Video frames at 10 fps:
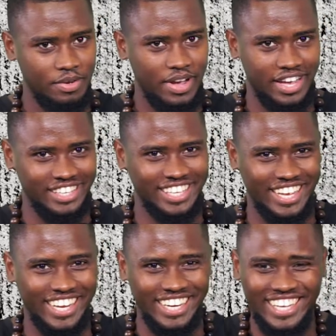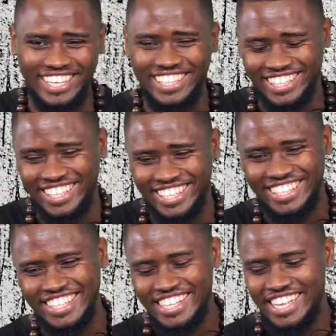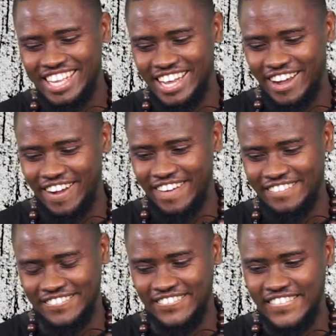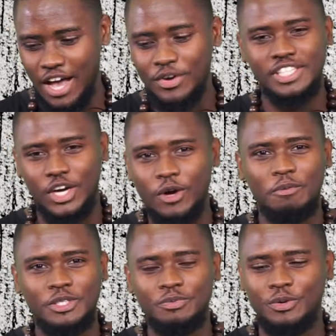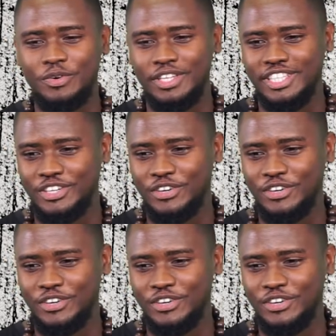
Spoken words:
that was an OMG moment. I